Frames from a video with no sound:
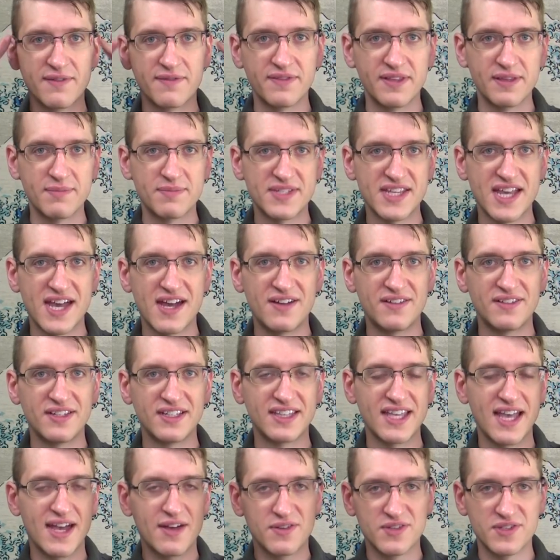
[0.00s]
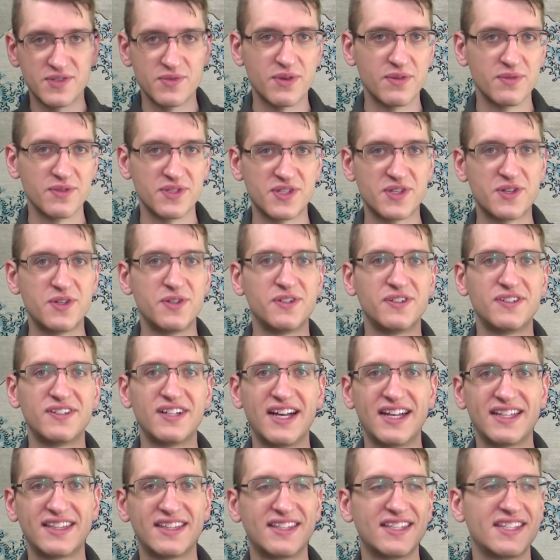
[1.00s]
it flips out. Like that was what was cool
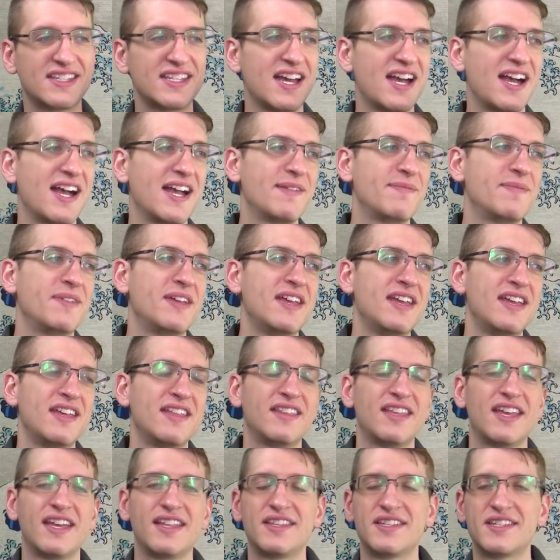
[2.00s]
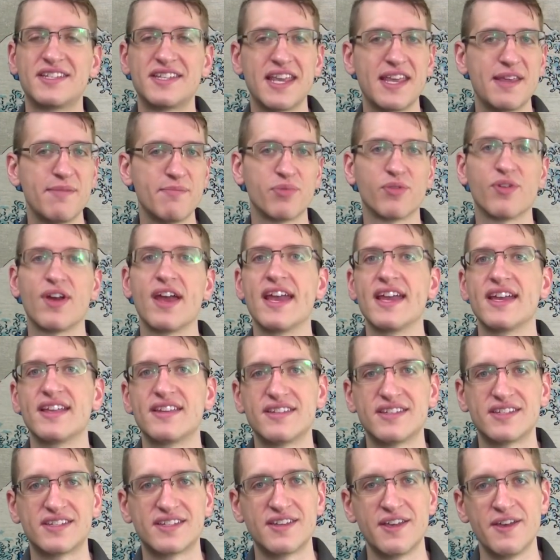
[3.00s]
at the time. They had the same
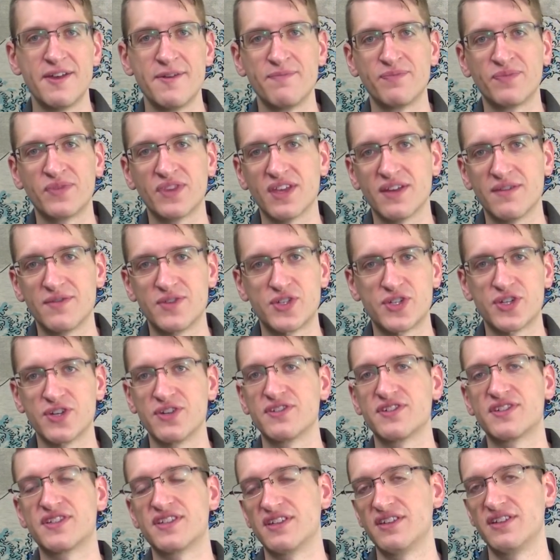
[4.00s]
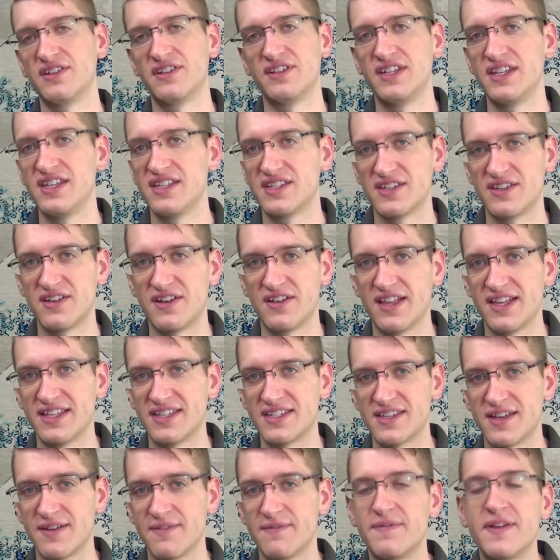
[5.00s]
brands of shirts and hoodies and all that
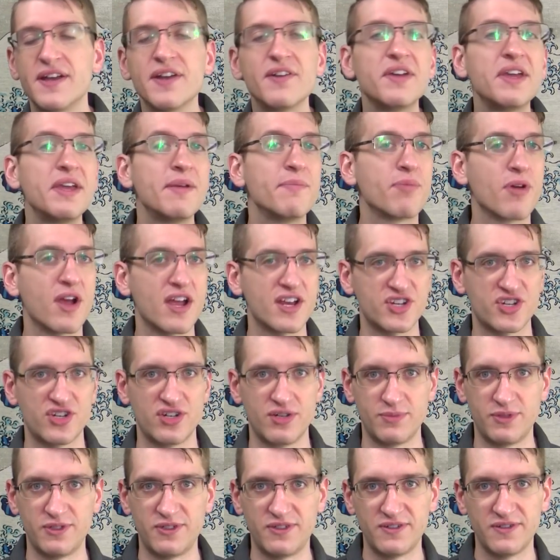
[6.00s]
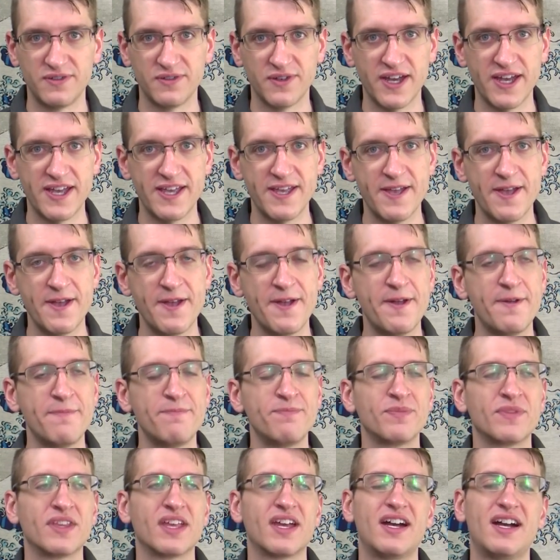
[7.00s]
stuff. Very impressionable, right?
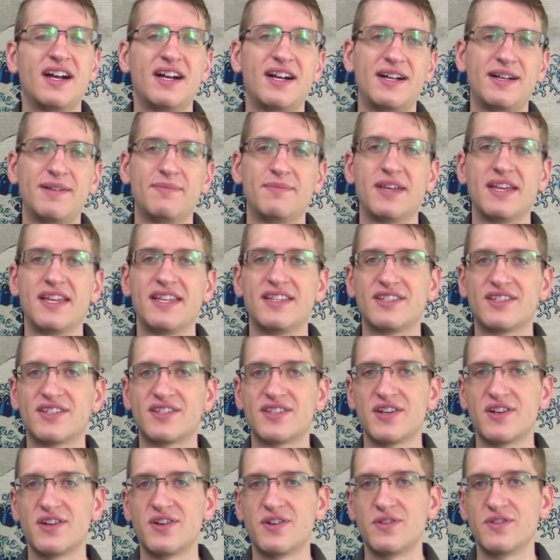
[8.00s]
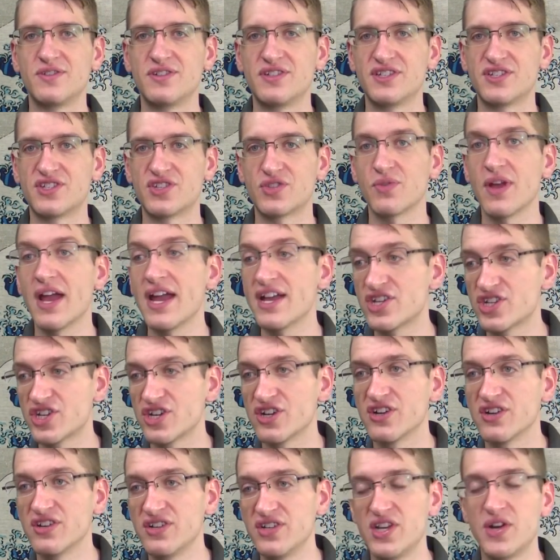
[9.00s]
Um, and so does
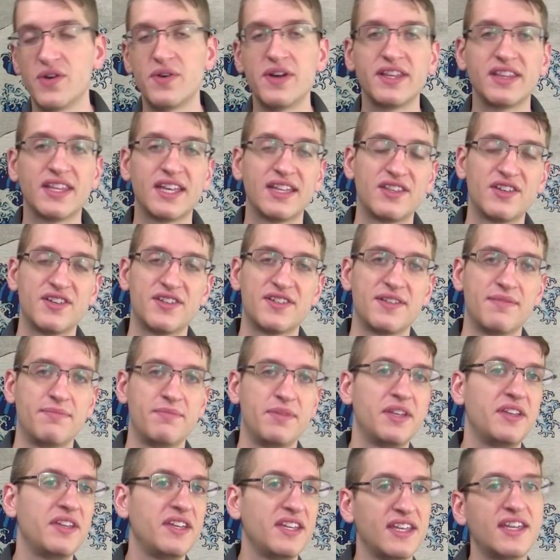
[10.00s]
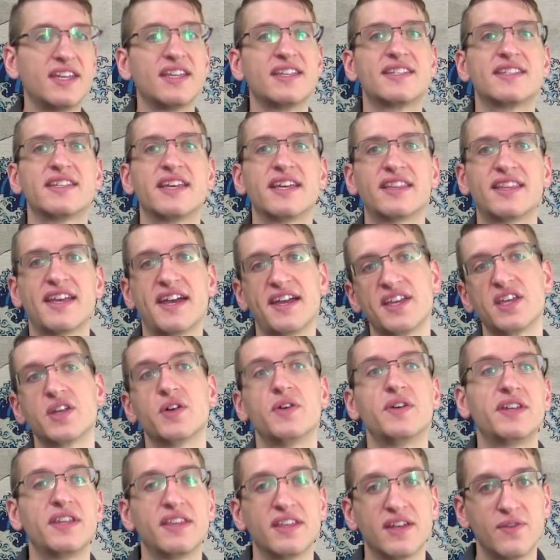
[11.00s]
Thrasher, knowing that there's a million kids like that
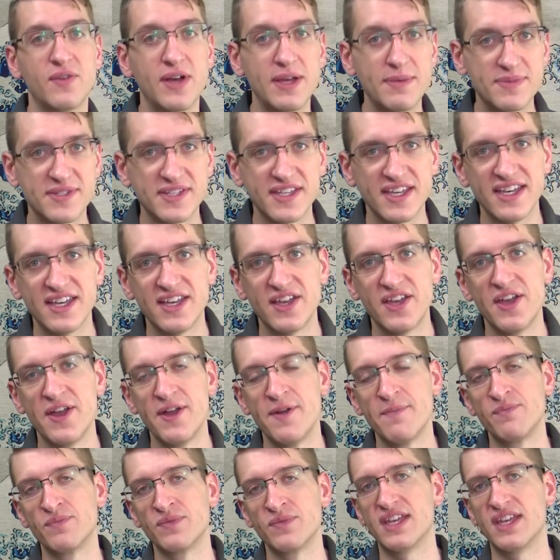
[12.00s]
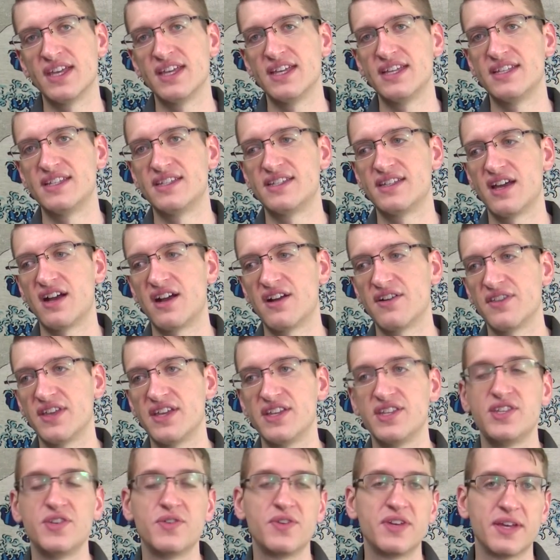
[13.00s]
going to their website, is are
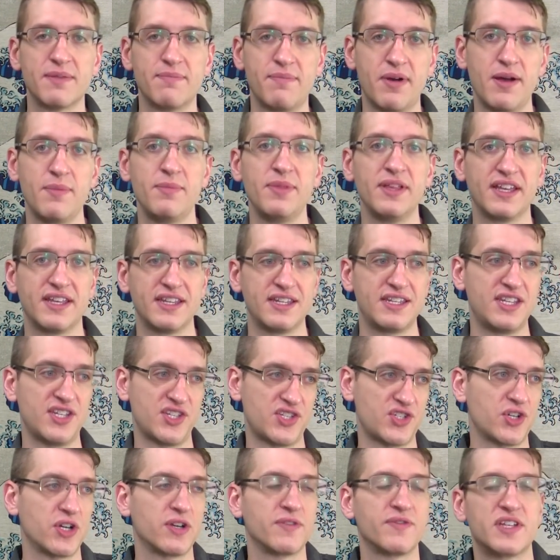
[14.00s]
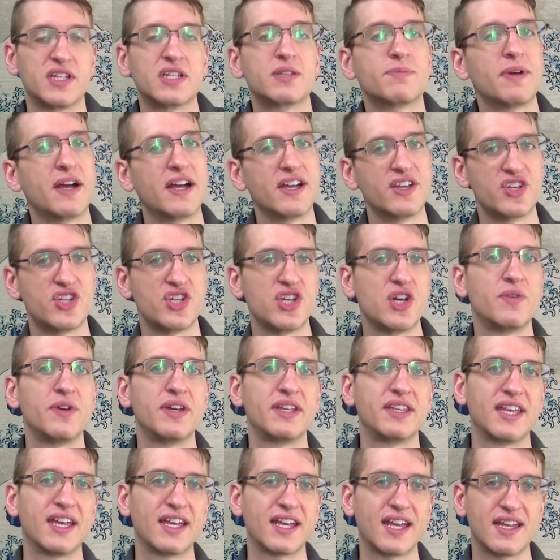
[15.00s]
they doing a public disservice by
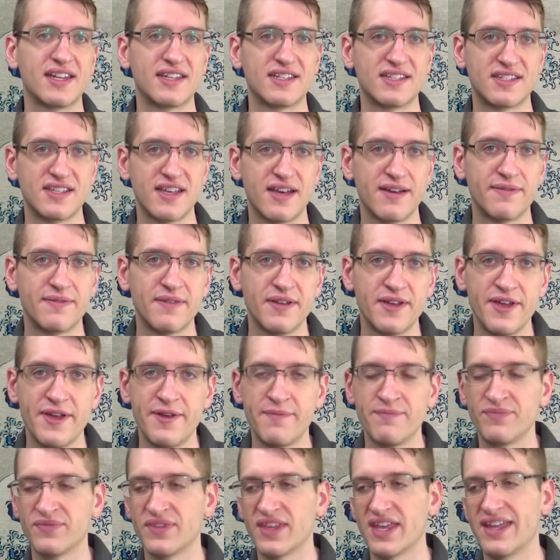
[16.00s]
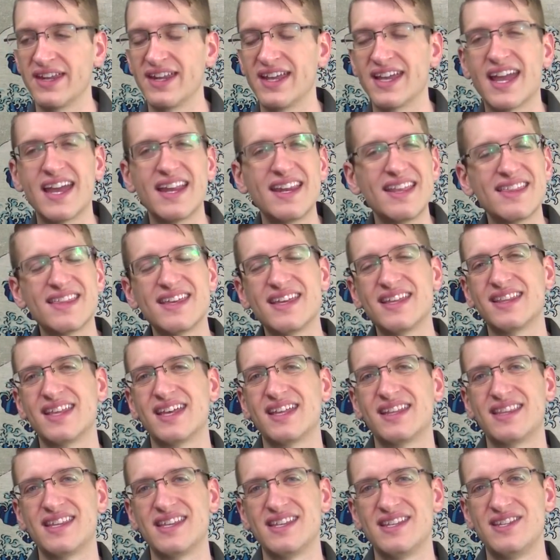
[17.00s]
showing that kind of stuff? And I kind of think
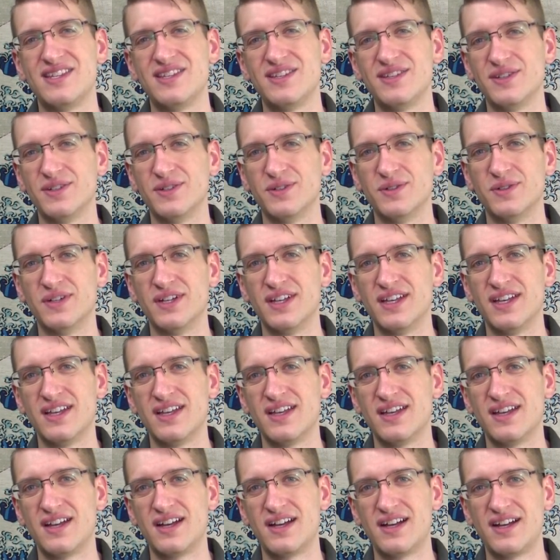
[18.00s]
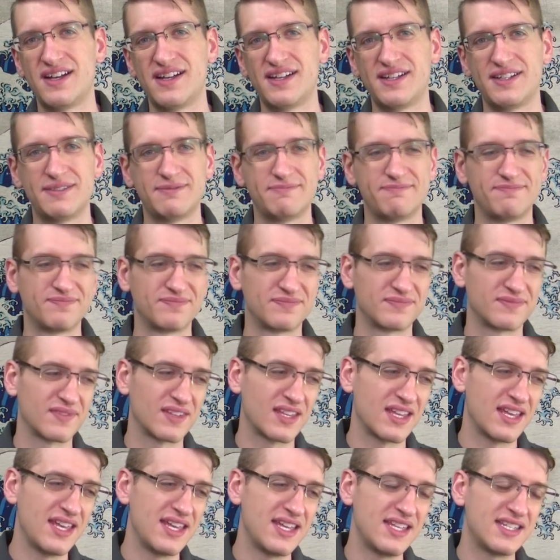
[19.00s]
that they do. Um,
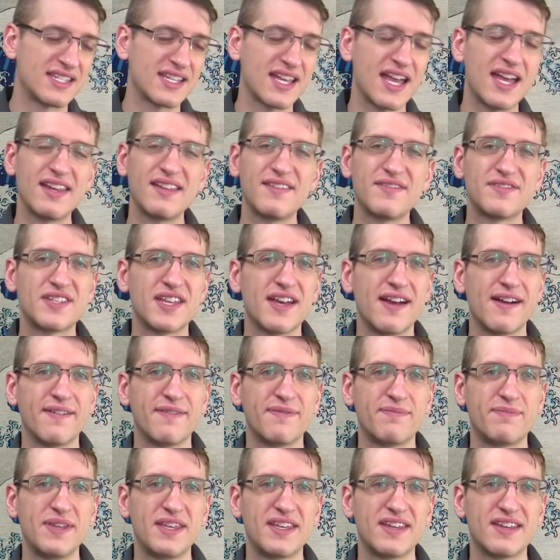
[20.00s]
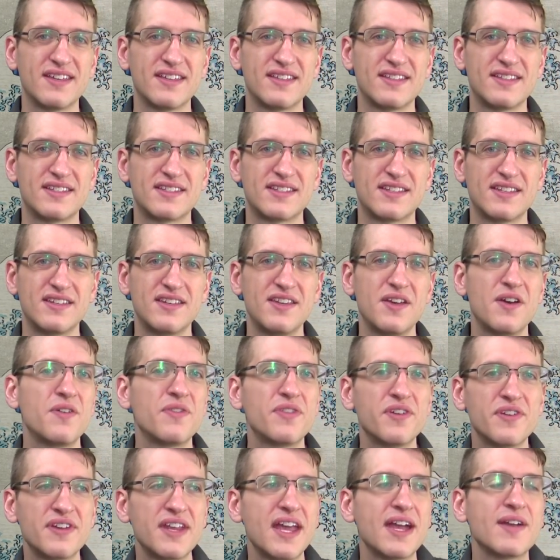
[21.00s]
it's kind of tough because
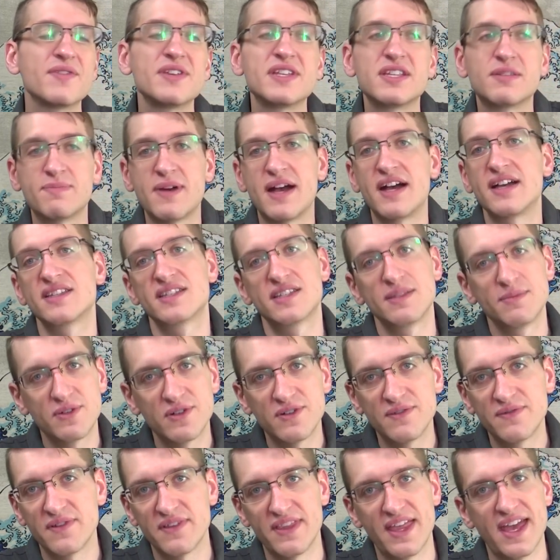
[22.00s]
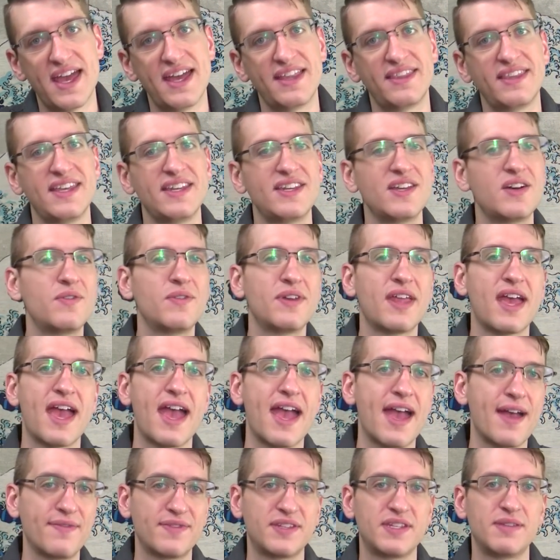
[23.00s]
no, they're not responsible for that. They don't
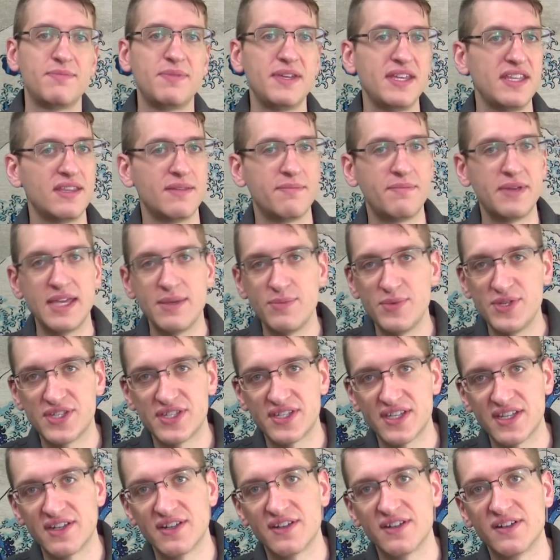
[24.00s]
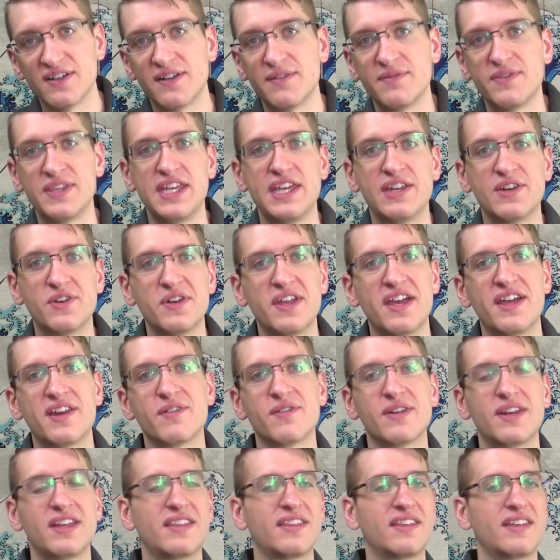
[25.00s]
have to be the babysitter of the internet
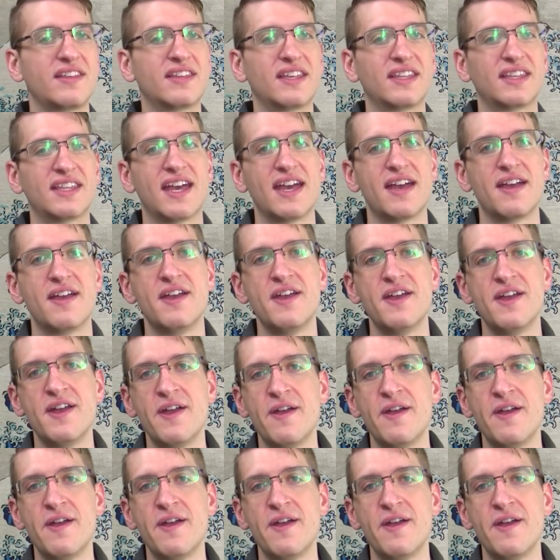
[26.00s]
or anything like that.